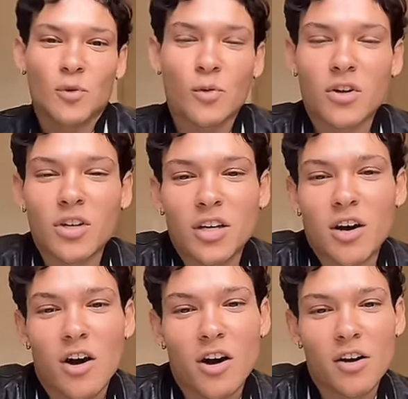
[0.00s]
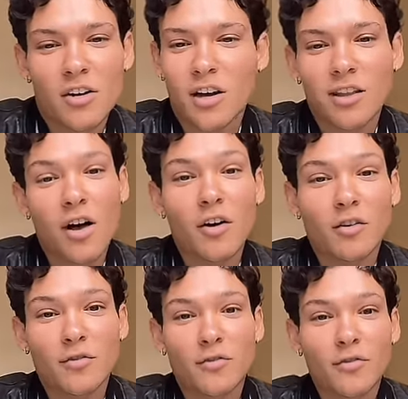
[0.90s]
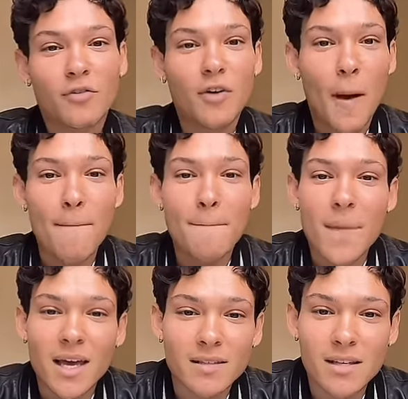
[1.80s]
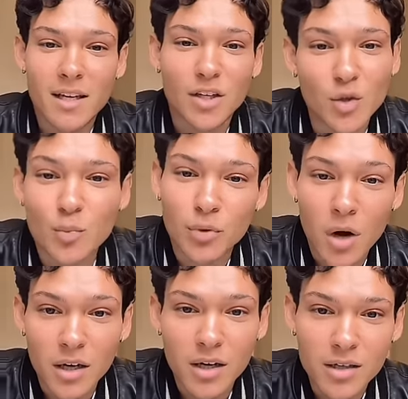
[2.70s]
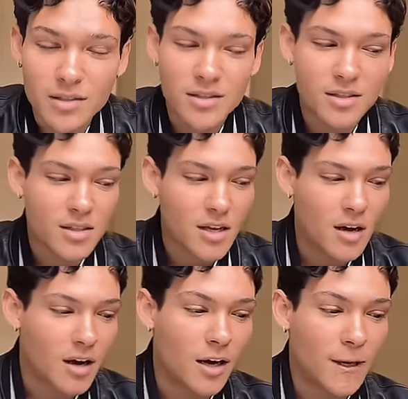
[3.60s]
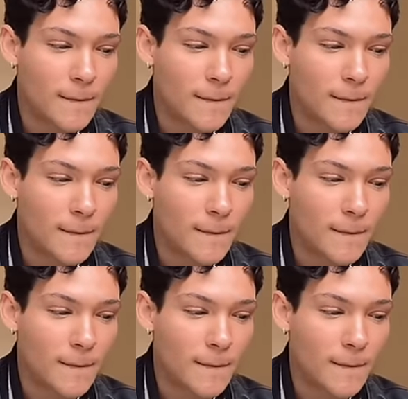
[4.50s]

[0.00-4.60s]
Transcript: We're working on a lot of amazing new products.